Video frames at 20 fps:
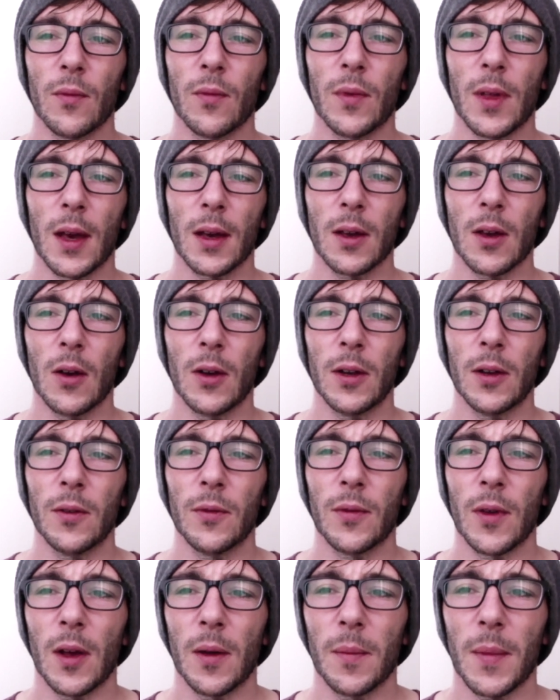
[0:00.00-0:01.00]
that kind
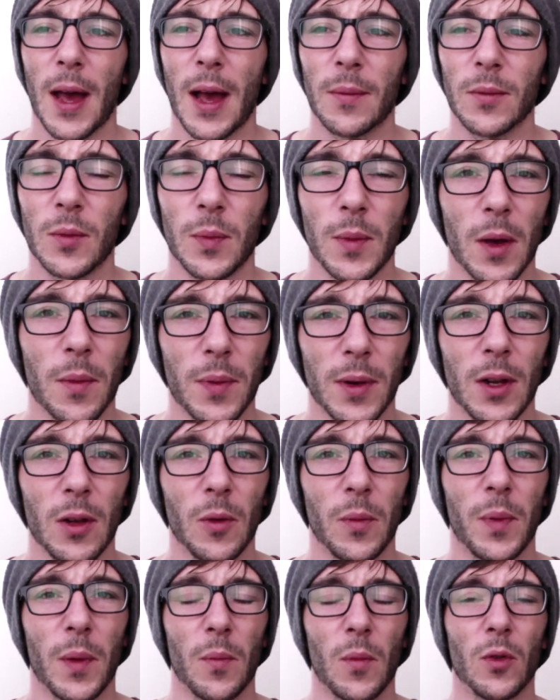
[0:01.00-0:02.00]
of amped me up a
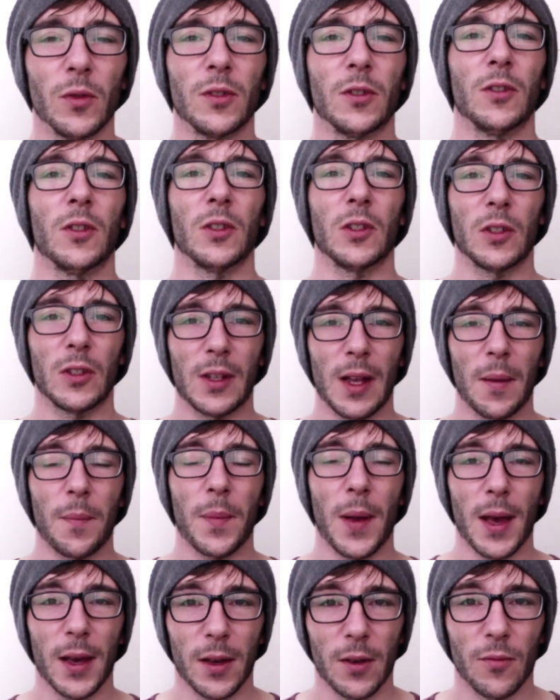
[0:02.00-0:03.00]
little bit more to just step
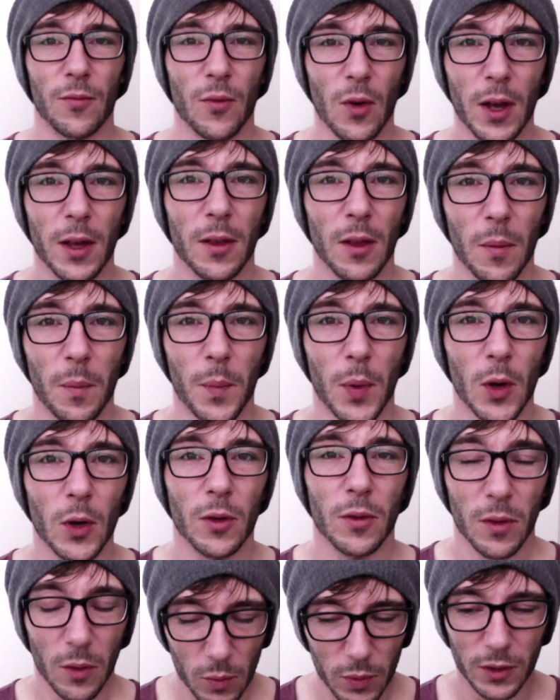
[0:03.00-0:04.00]
back and write a
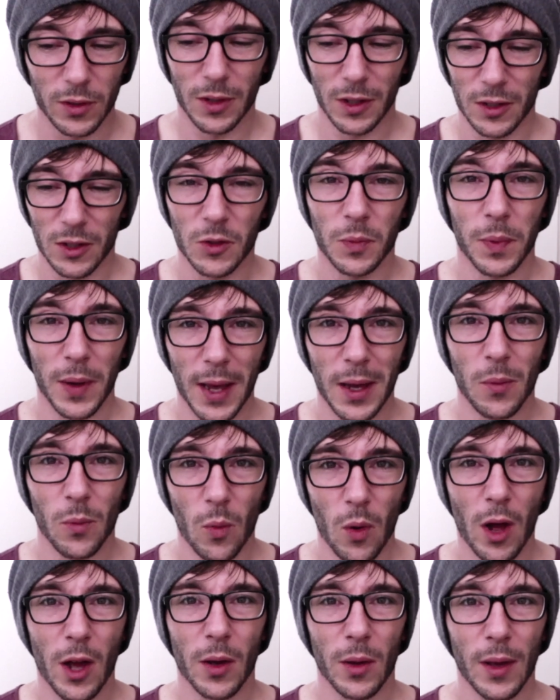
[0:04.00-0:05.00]
book that would explain
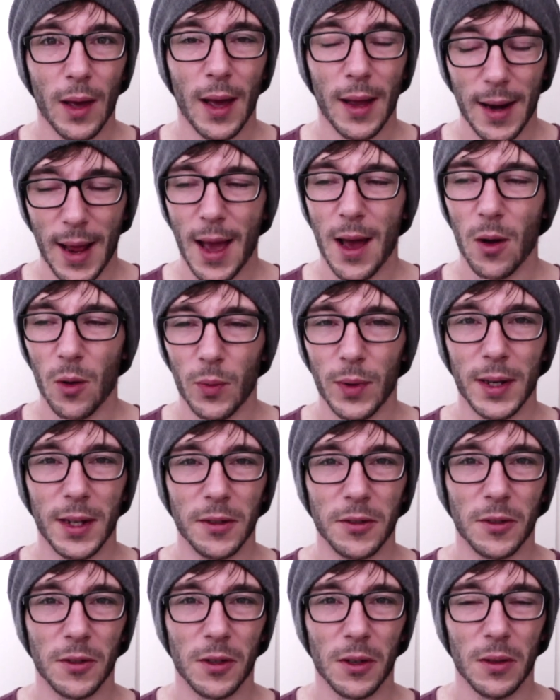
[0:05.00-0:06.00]
why and how we
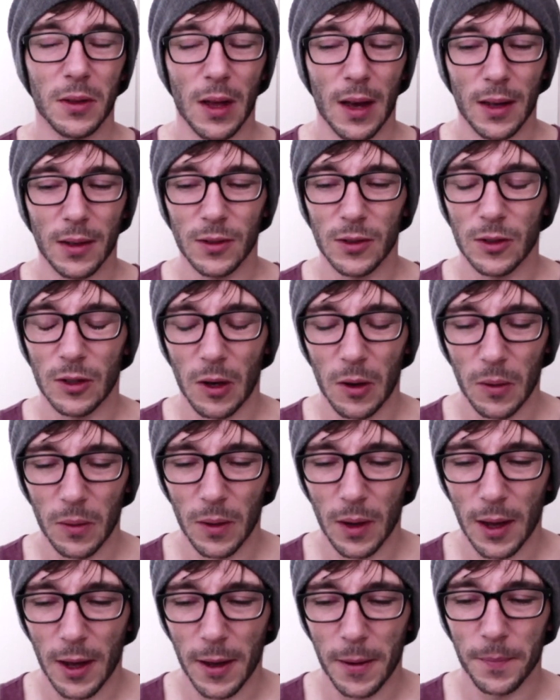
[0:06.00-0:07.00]
need to do that. So
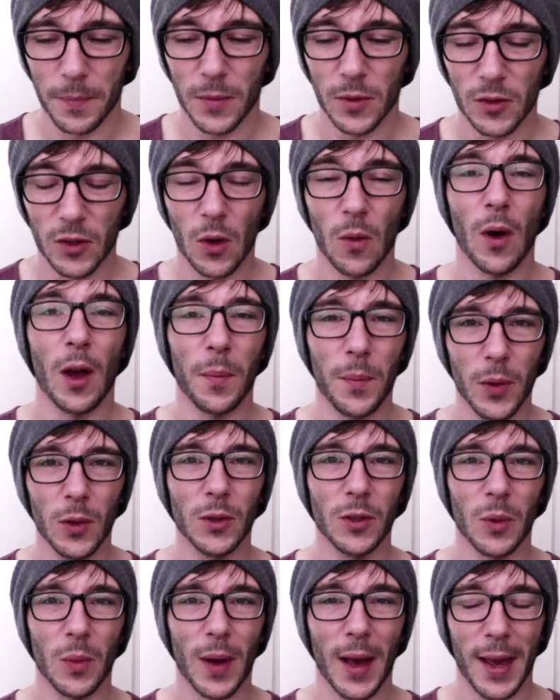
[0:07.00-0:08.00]
I
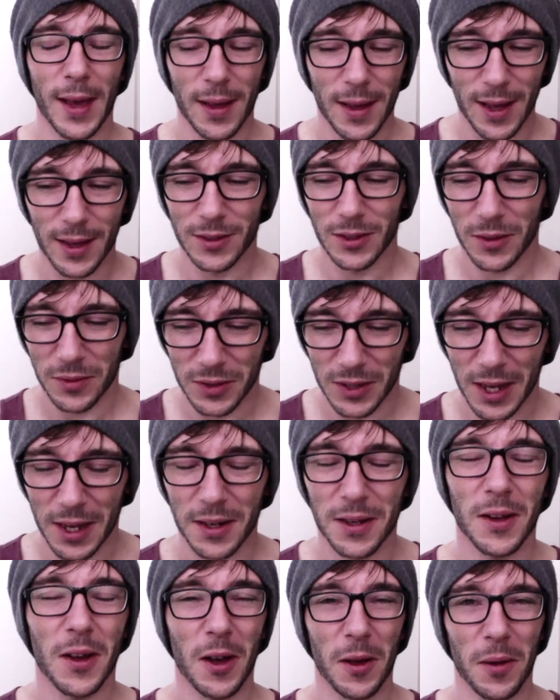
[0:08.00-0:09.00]
pulled away, as I've
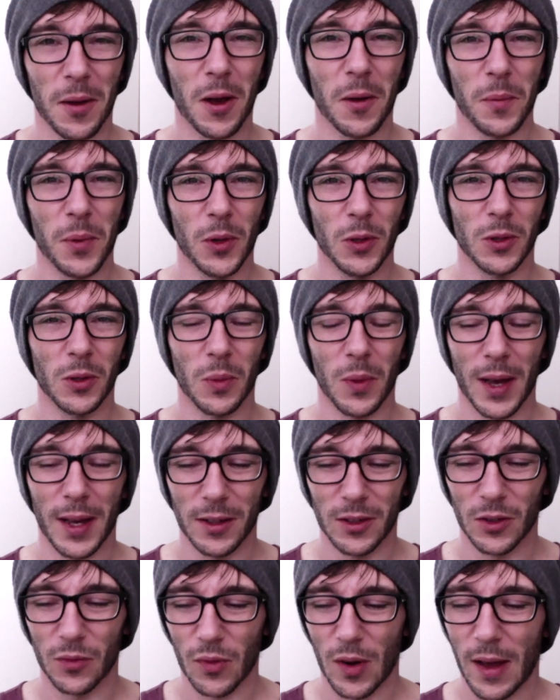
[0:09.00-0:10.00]
said. I pulled away
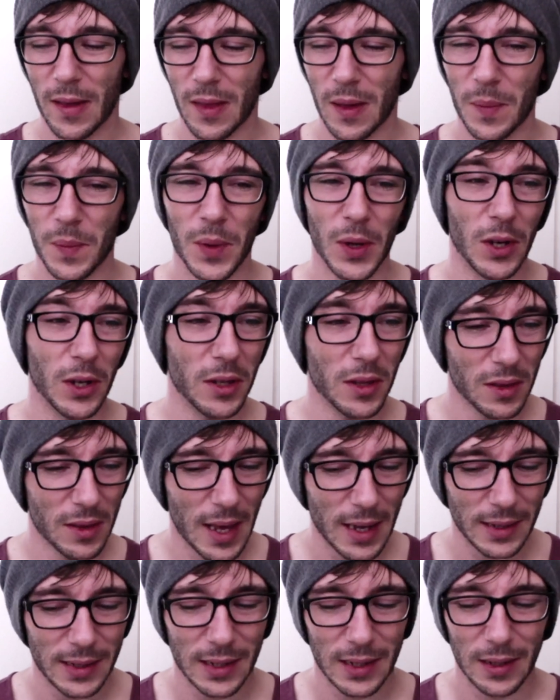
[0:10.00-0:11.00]
to write that book.
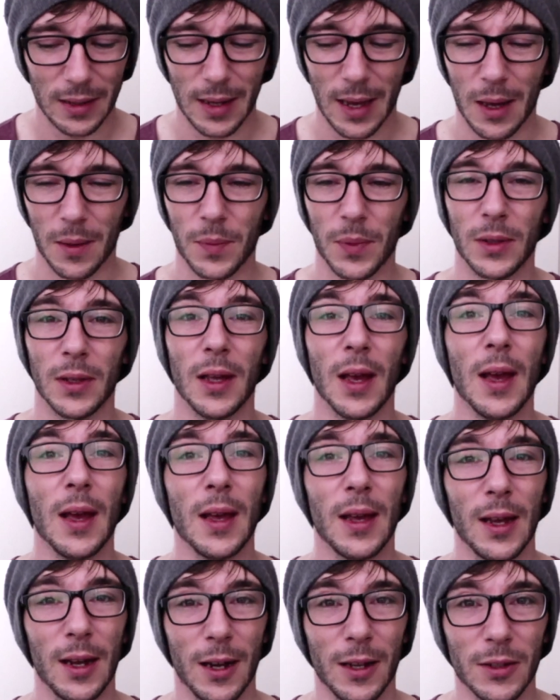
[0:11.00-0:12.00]
That didn't happen.
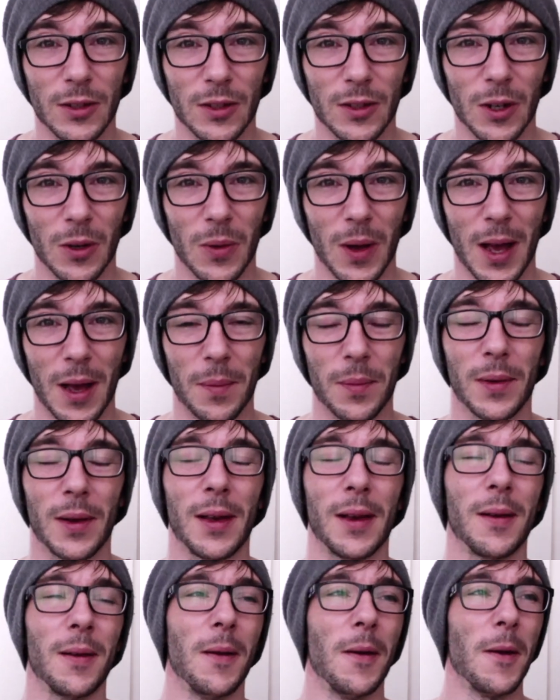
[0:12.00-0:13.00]
It is still
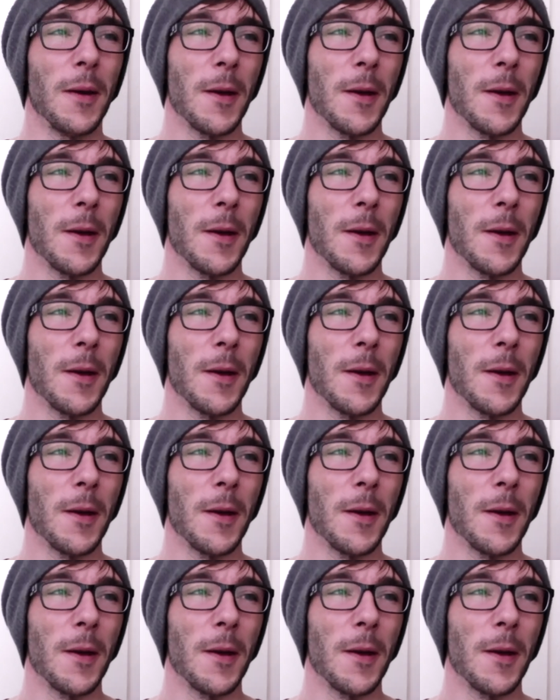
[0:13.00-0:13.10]
happening.